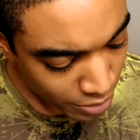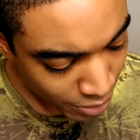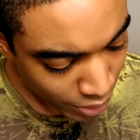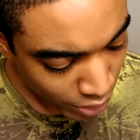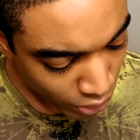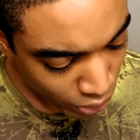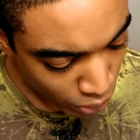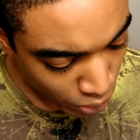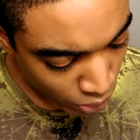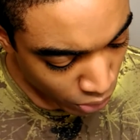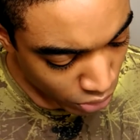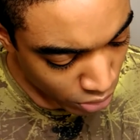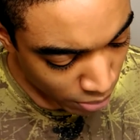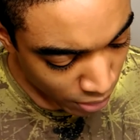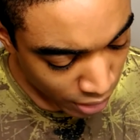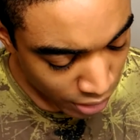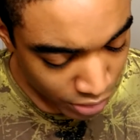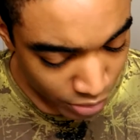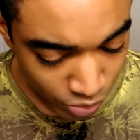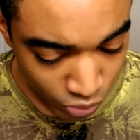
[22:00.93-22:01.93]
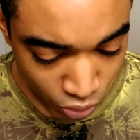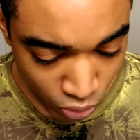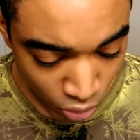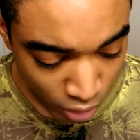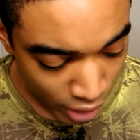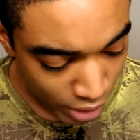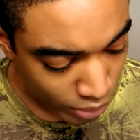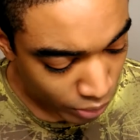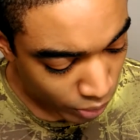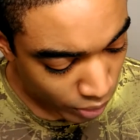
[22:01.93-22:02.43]
smell the orange blossom
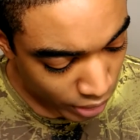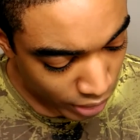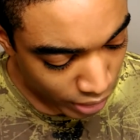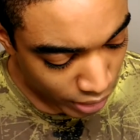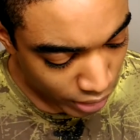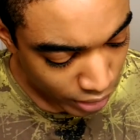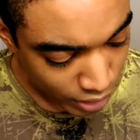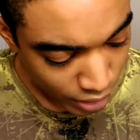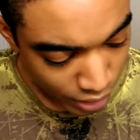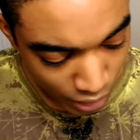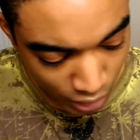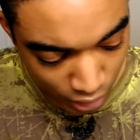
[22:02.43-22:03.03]
right away.